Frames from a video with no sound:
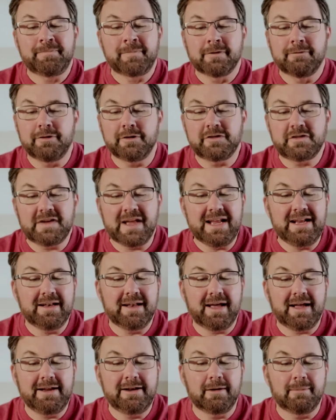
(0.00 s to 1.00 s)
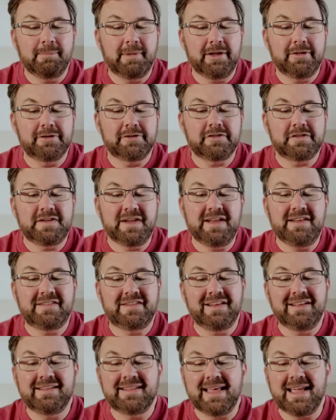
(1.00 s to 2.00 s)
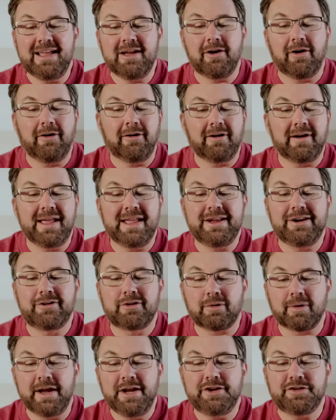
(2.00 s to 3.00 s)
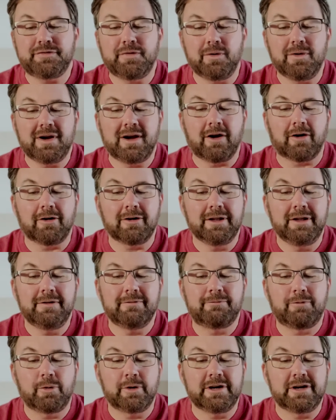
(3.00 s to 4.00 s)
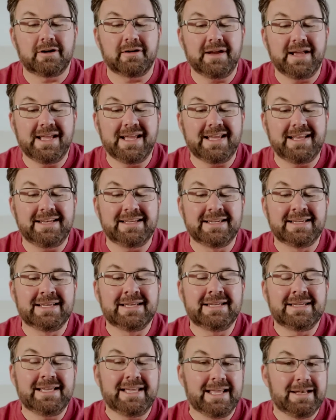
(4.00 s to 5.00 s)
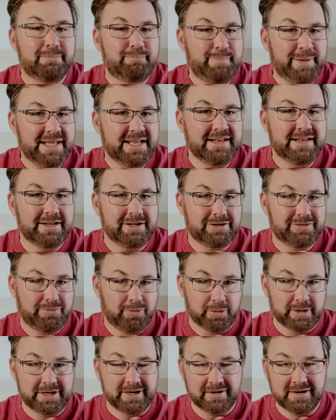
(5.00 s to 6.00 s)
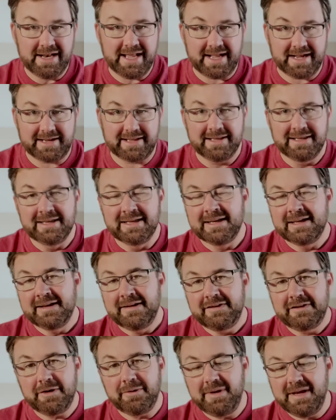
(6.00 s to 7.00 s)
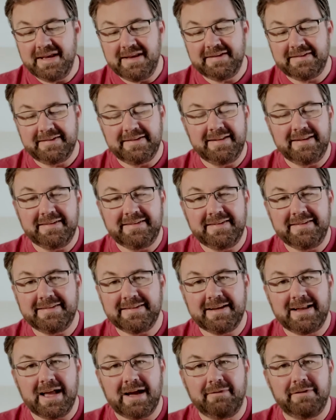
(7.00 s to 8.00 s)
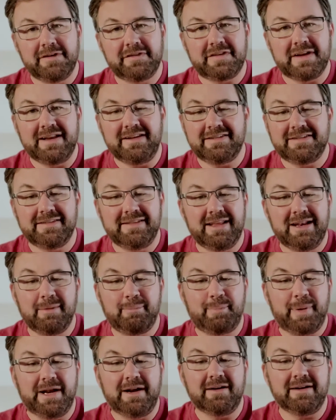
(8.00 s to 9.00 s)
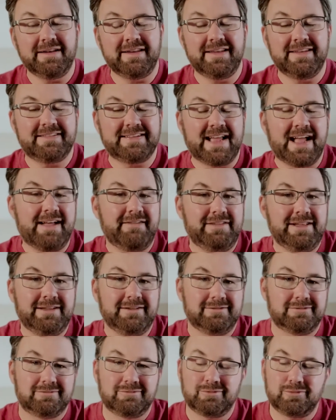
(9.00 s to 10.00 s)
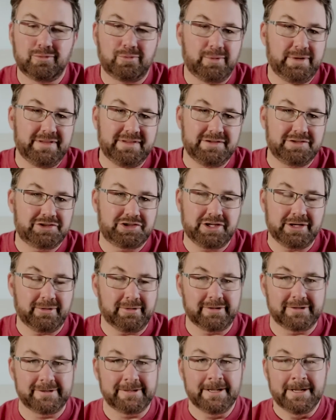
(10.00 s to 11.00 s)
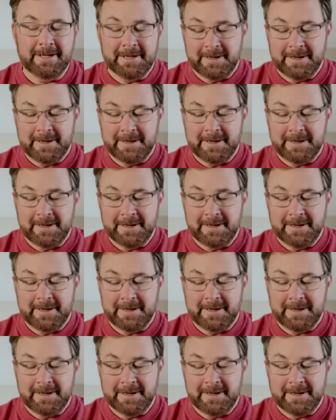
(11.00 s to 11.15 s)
Forsake not your mother's teaching. They are a graceful garland for your head and pendants for your neck. So this is a conversation that a parent is having with his children.